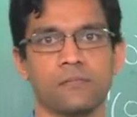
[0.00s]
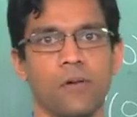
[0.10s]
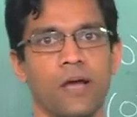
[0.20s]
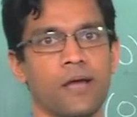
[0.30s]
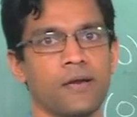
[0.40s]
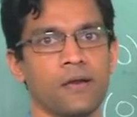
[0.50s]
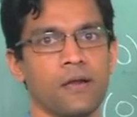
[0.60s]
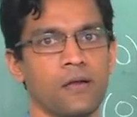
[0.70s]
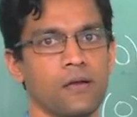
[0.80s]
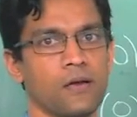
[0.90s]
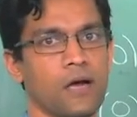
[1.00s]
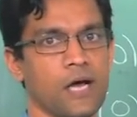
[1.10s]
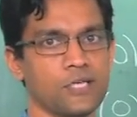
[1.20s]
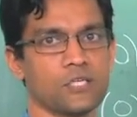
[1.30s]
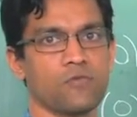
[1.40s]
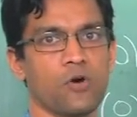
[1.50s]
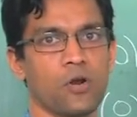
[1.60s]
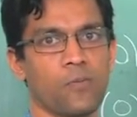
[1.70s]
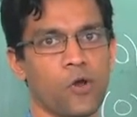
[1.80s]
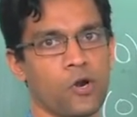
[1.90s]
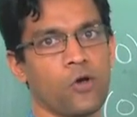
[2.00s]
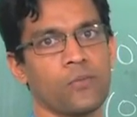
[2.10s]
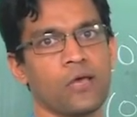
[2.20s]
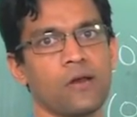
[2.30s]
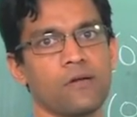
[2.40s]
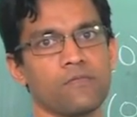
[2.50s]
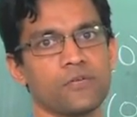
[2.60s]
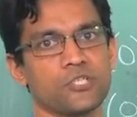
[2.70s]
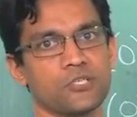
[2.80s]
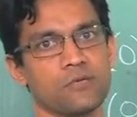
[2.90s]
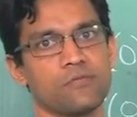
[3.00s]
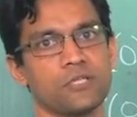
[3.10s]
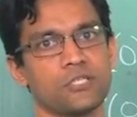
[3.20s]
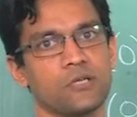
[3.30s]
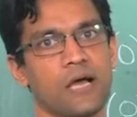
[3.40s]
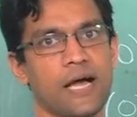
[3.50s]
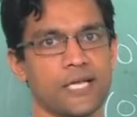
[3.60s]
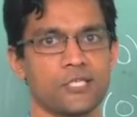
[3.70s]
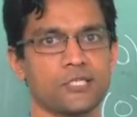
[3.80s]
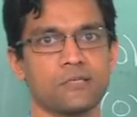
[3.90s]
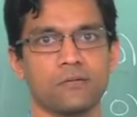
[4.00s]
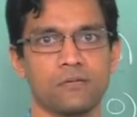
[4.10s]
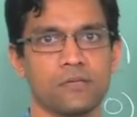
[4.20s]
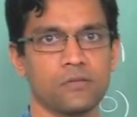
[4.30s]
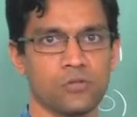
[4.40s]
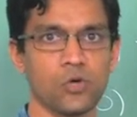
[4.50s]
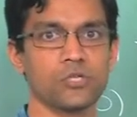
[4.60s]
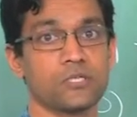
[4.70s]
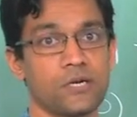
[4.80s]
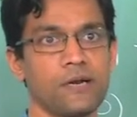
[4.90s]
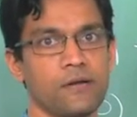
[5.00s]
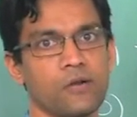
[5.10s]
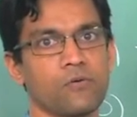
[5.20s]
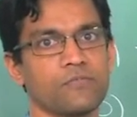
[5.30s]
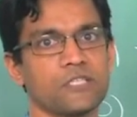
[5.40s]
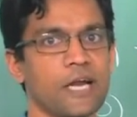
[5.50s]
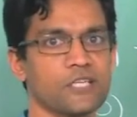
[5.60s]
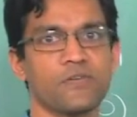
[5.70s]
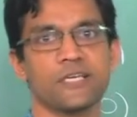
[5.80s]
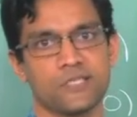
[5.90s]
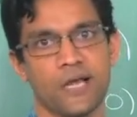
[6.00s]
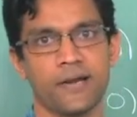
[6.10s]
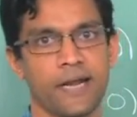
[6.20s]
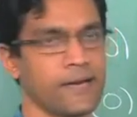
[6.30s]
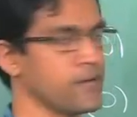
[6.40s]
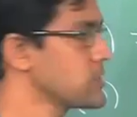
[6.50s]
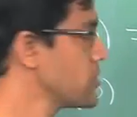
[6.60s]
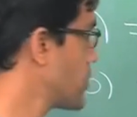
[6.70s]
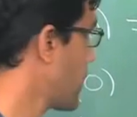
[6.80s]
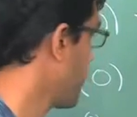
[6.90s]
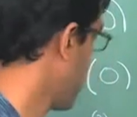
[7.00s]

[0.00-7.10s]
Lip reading: and ask for a polynomial which has those, which satisfies that data essentially.